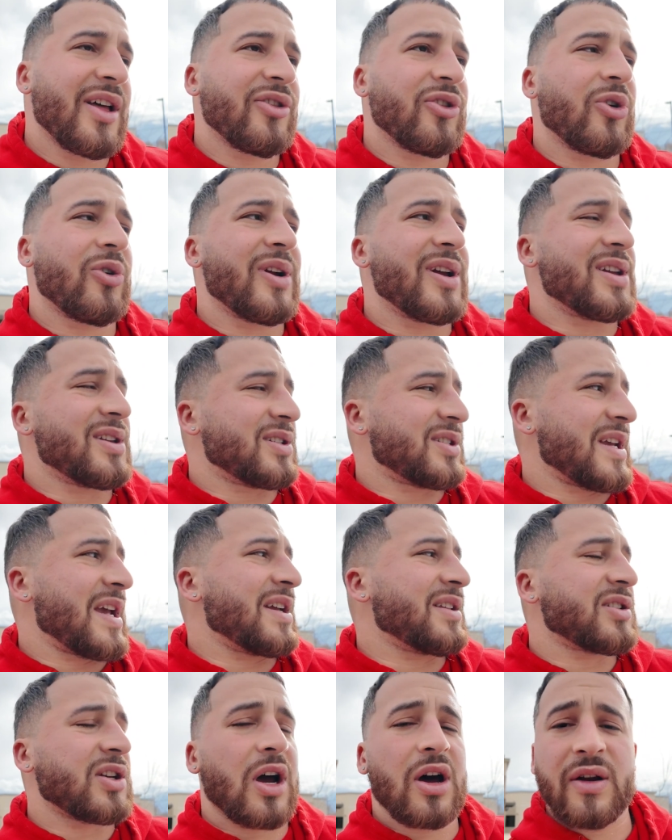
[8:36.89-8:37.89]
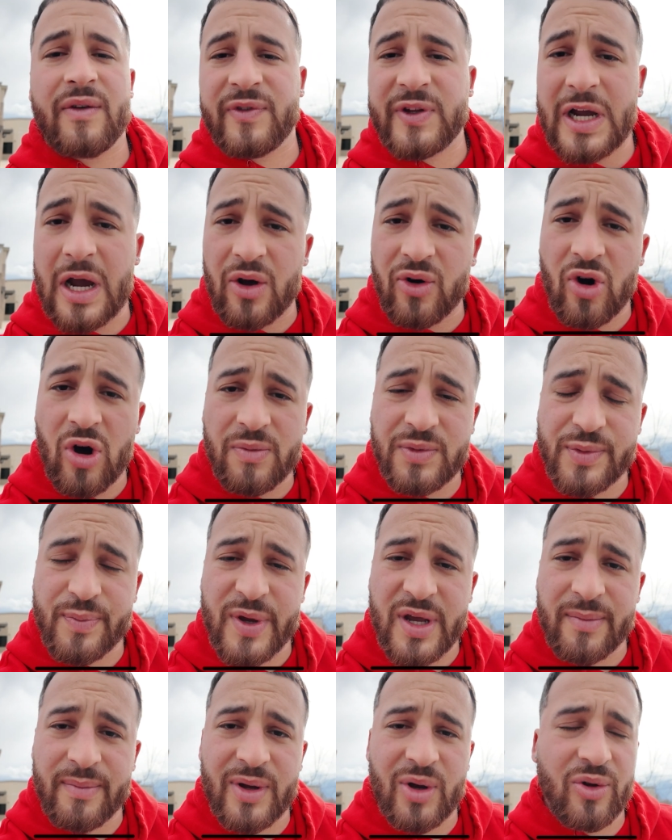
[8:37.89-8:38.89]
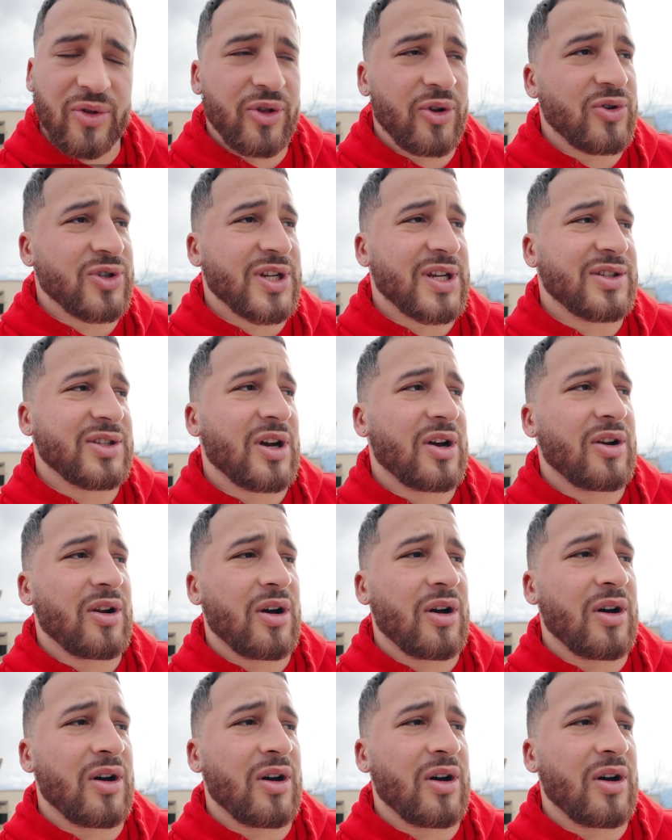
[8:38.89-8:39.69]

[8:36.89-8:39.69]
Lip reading: there is a ton of townhomes being built. There's a ton